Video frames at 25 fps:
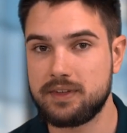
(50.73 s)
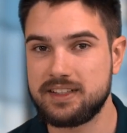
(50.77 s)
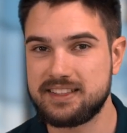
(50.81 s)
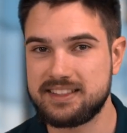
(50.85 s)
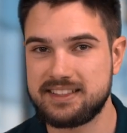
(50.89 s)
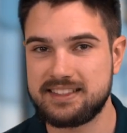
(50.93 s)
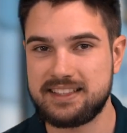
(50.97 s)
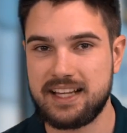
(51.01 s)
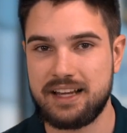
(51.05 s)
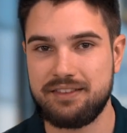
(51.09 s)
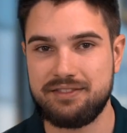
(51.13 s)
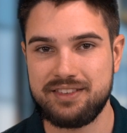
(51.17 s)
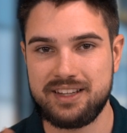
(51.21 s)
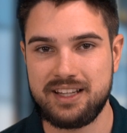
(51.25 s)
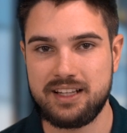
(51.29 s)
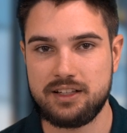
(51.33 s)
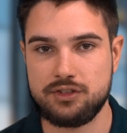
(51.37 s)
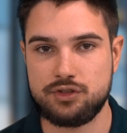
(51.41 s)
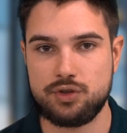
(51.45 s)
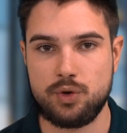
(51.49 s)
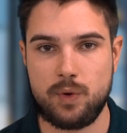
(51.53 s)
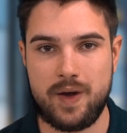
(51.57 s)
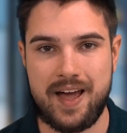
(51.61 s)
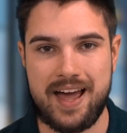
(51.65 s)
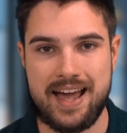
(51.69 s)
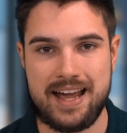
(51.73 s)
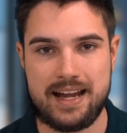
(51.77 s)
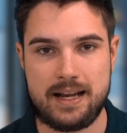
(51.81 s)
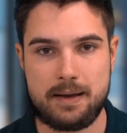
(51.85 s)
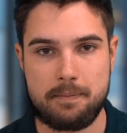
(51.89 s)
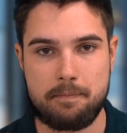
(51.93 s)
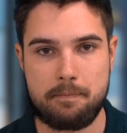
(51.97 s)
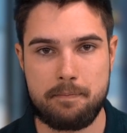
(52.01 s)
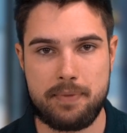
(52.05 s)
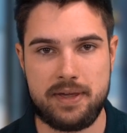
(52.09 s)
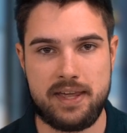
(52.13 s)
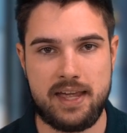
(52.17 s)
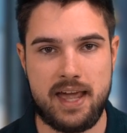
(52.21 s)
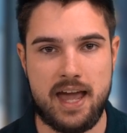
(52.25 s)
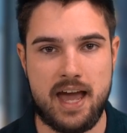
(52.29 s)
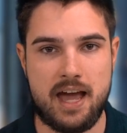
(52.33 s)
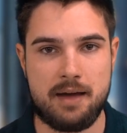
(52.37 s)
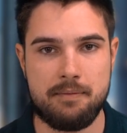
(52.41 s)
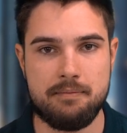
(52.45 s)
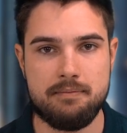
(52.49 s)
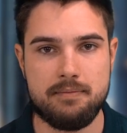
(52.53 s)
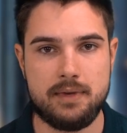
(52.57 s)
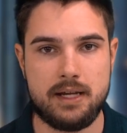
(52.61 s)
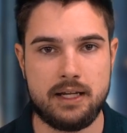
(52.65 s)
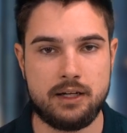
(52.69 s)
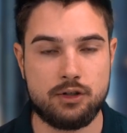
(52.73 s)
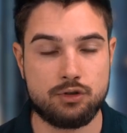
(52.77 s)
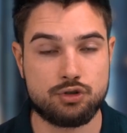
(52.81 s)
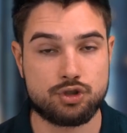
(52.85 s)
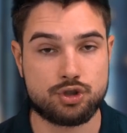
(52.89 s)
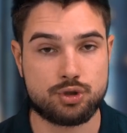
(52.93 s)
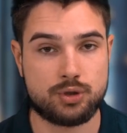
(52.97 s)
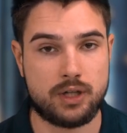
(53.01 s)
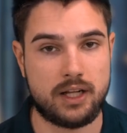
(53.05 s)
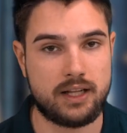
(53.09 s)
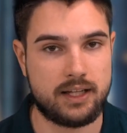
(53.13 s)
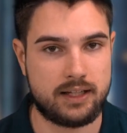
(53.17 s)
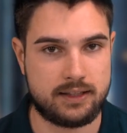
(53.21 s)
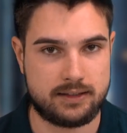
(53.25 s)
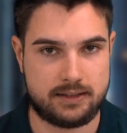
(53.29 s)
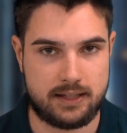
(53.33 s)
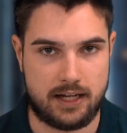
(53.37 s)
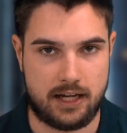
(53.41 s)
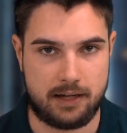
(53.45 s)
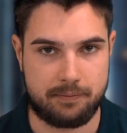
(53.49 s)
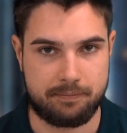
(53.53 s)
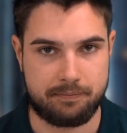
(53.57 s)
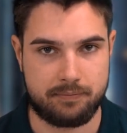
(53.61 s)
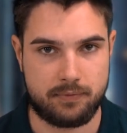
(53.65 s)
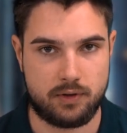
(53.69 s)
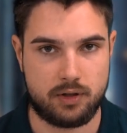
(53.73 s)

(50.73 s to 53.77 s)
7 to 8 p.m. in Australian time.